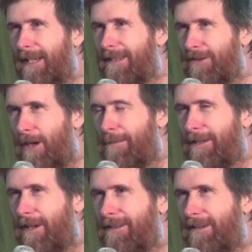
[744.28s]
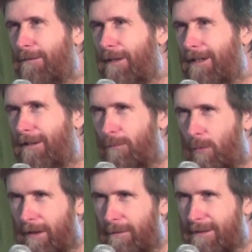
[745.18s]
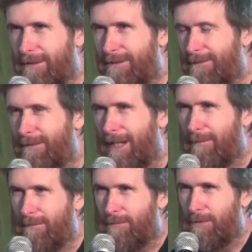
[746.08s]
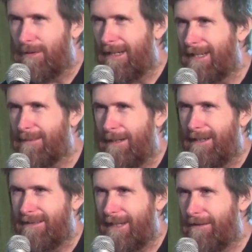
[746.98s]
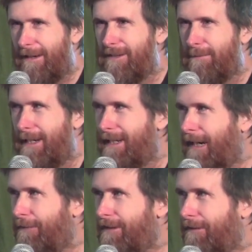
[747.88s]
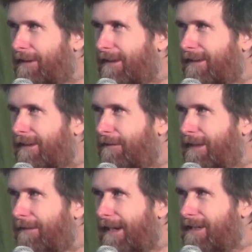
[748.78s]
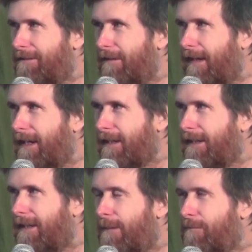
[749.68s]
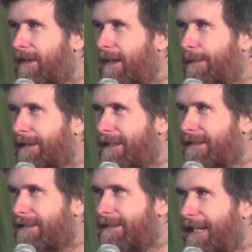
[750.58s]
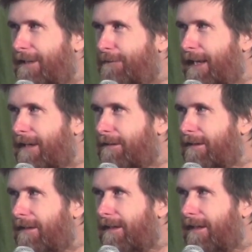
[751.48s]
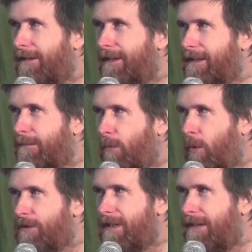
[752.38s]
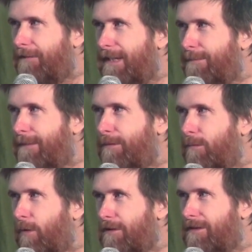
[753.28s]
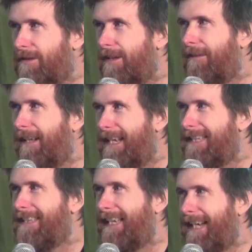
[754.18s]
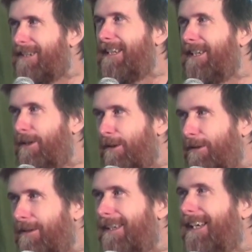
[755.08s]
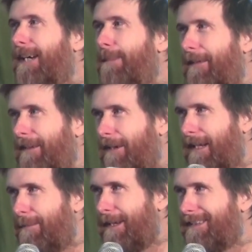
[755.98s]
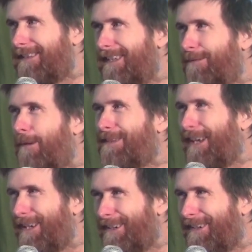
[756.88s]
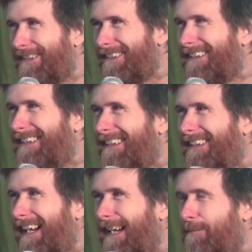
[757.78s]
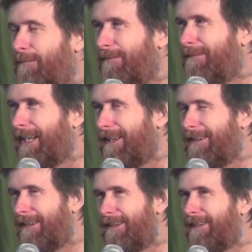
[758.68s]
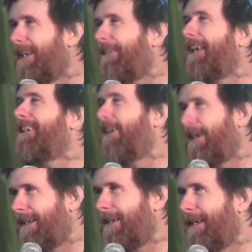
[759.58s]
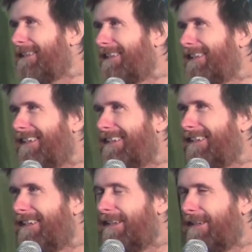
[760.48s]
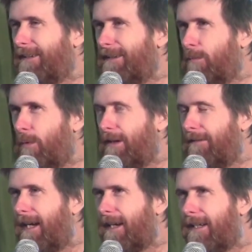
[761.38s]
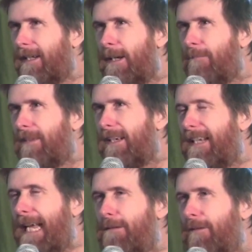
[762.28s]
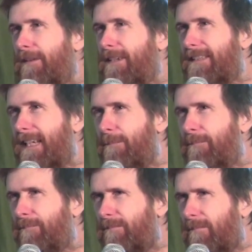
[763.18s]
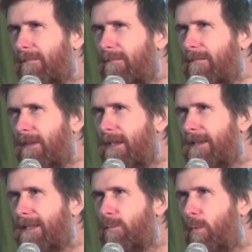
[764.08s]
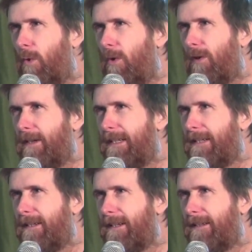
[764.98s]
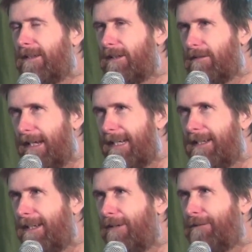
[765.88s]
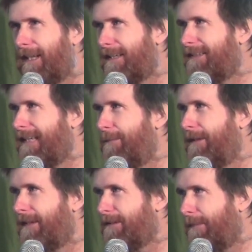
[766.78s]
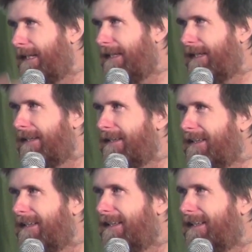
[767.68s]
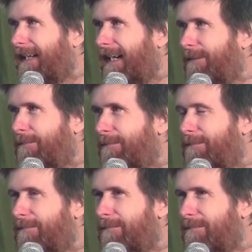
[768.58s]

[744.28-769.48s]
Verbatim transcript: at the time of the 1991 Gulf War, there was you know broadcast media, saturation media coverage of the of the invasion of Iraq, but this study found that the more TV people watched, the less they actually knew about the dynamics of what was going on. Um, you know, the, you know the underlying dynamics in the in the, the war in Iraq, and now we've got this um, this war in Ukraine, and I feel like the same thing. There's a media um,